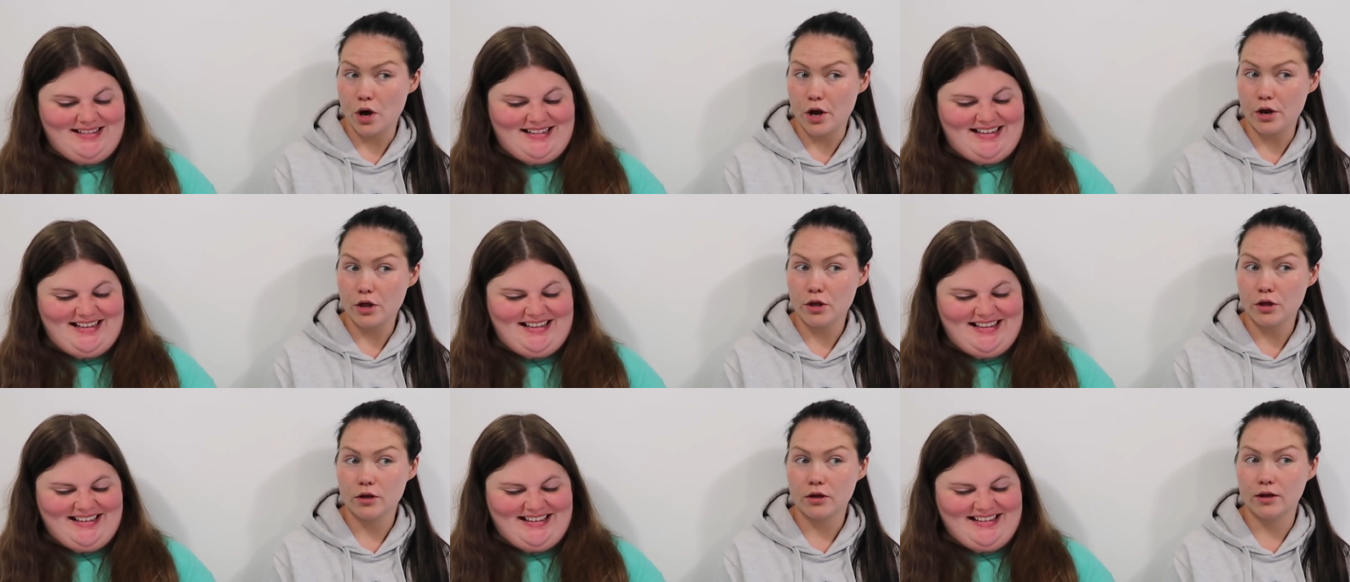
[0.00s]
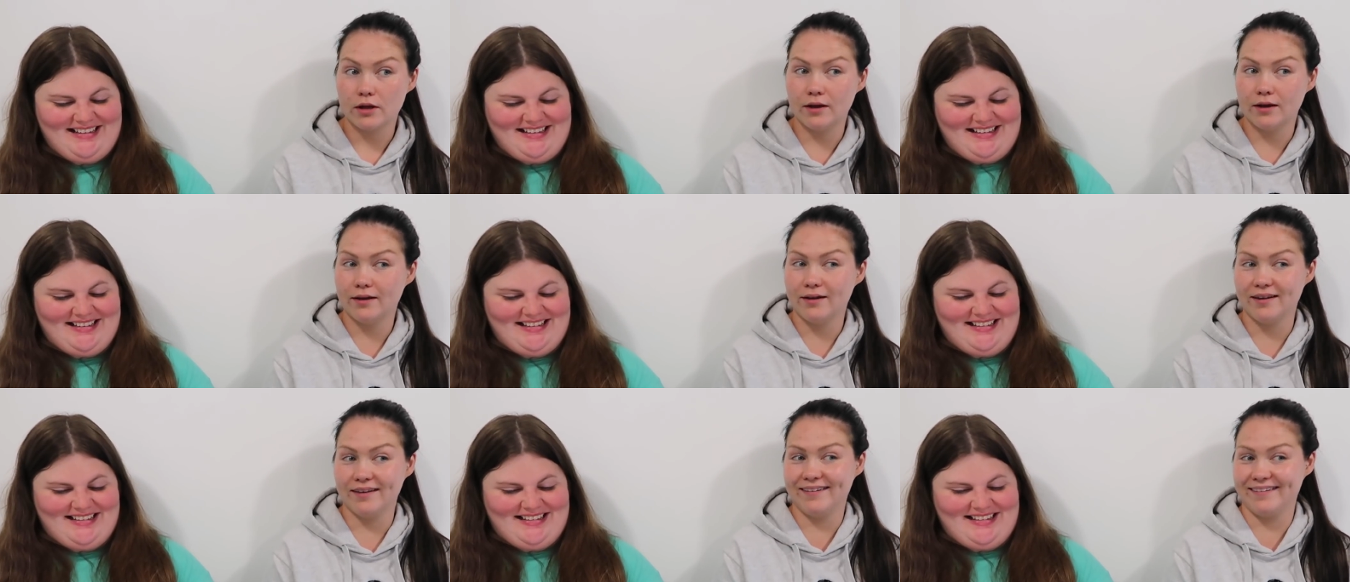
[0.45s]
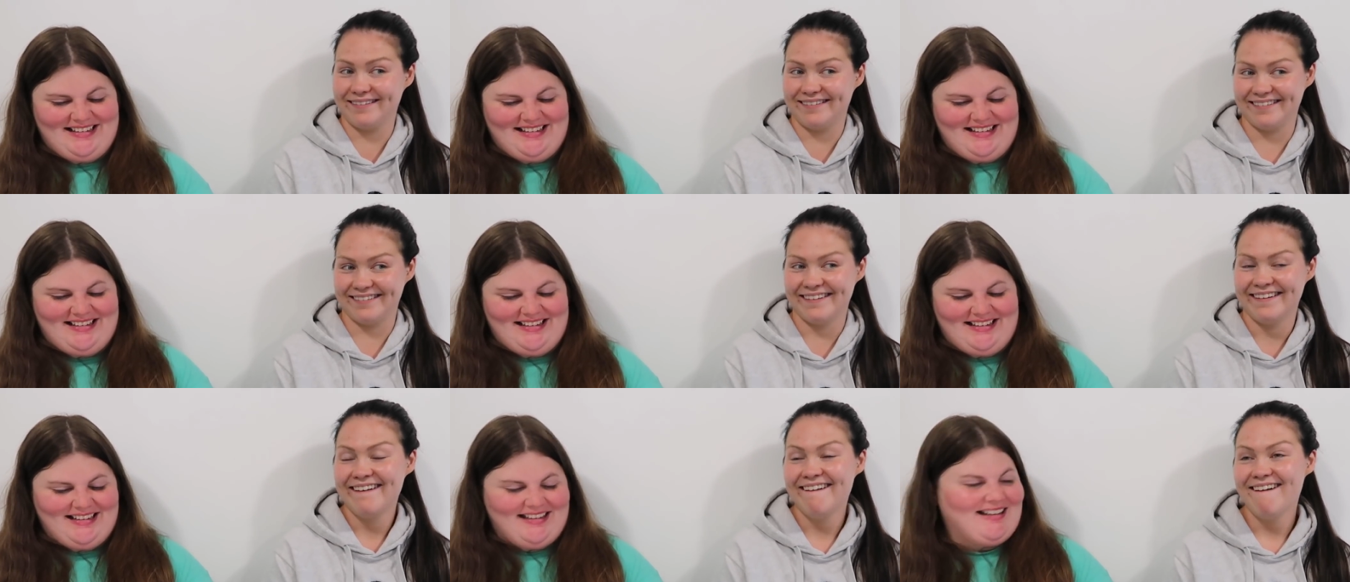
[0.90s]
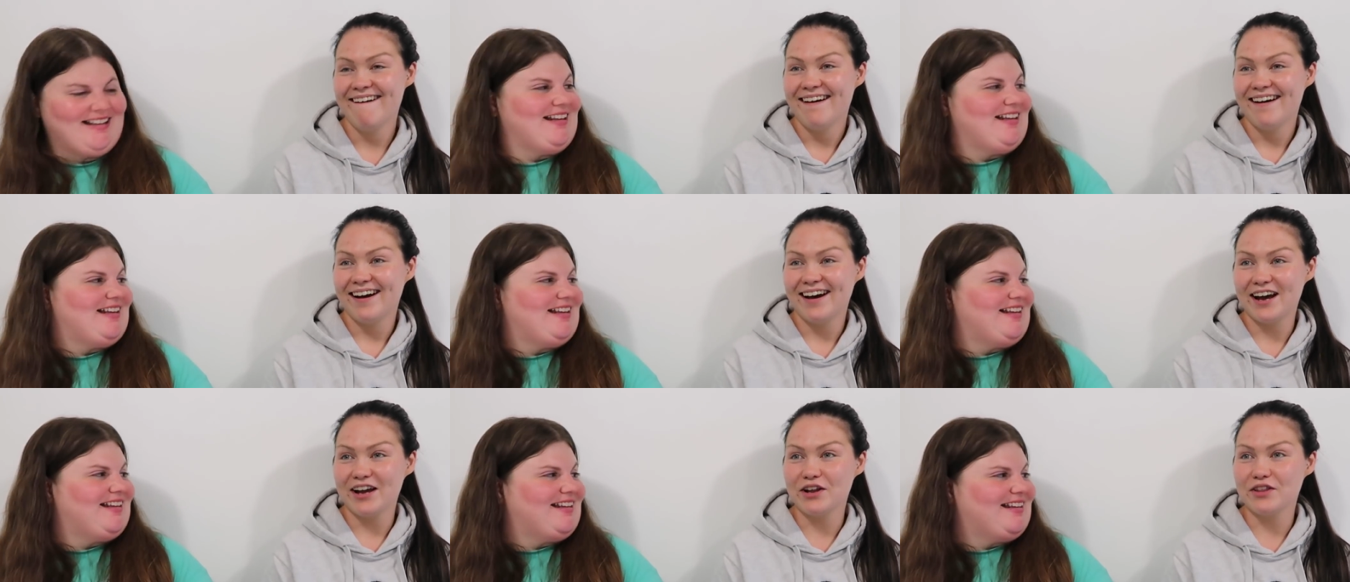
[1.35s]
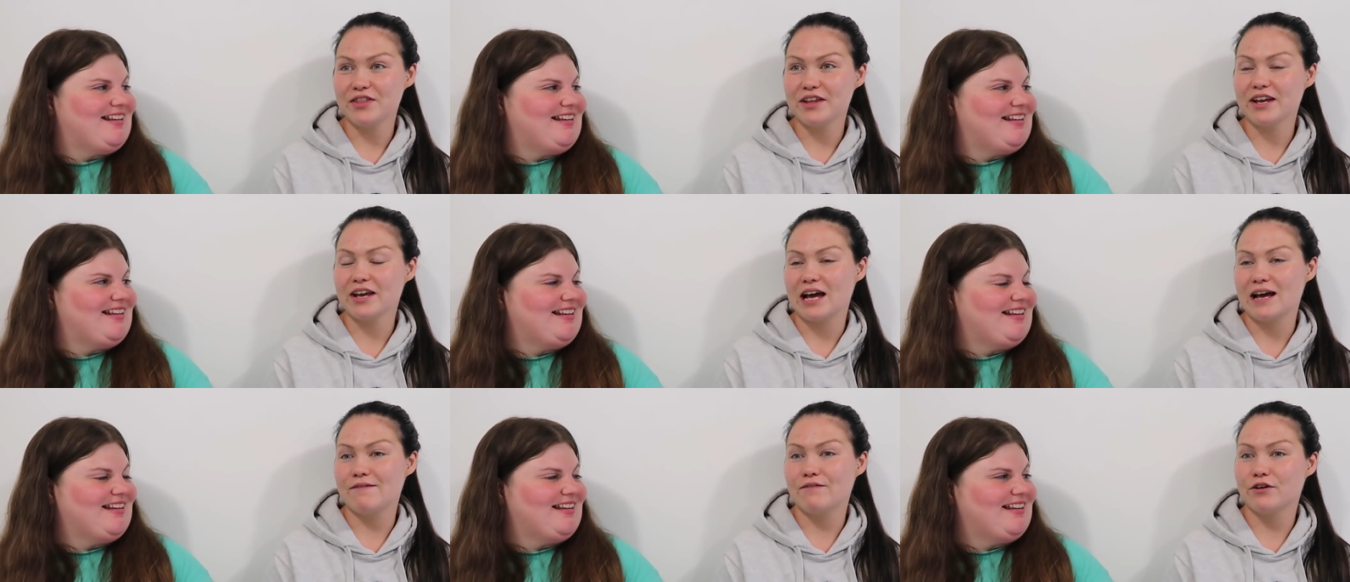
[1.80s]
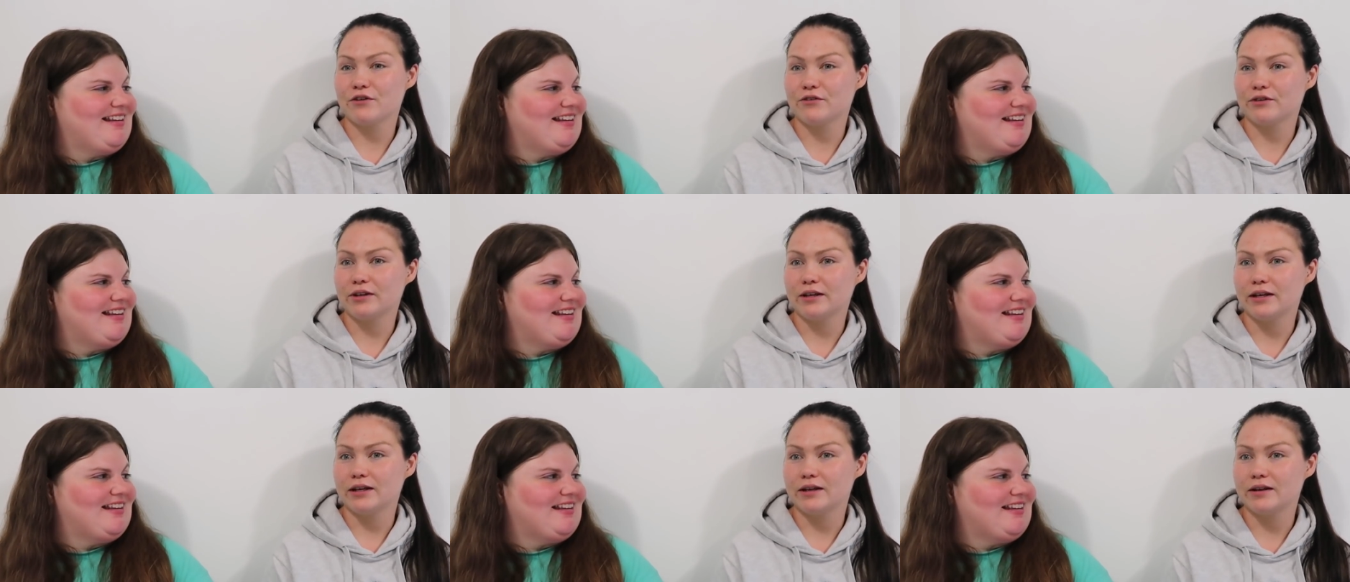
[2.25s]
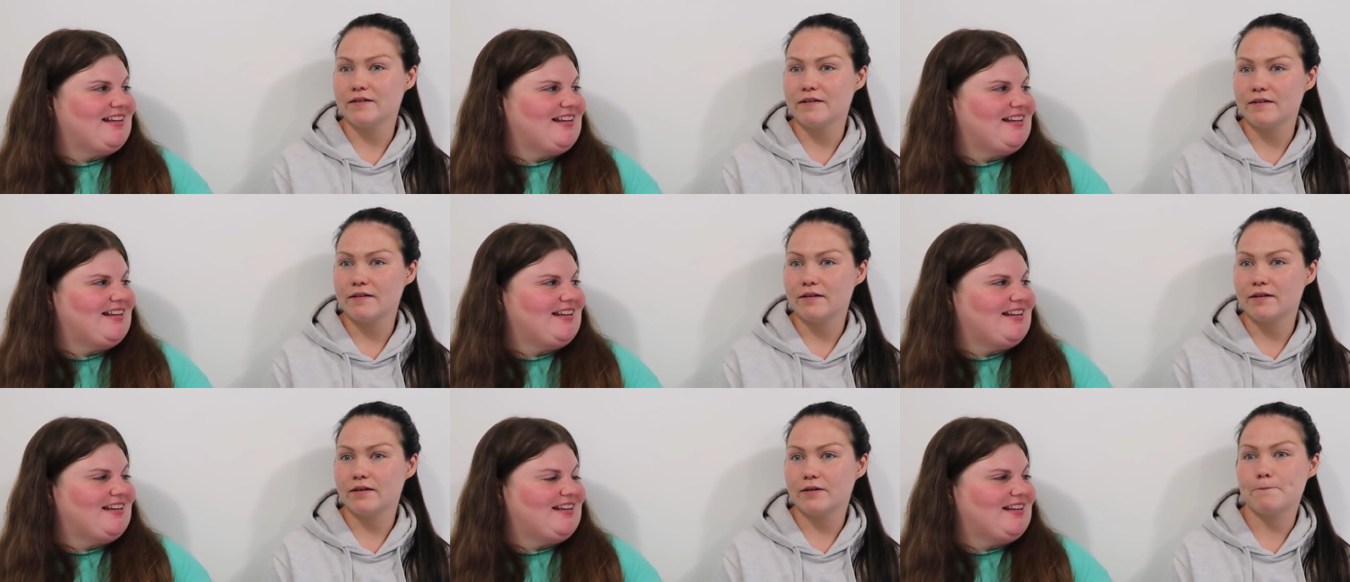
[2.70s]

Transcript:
Speaker 1: I, don't think I ever really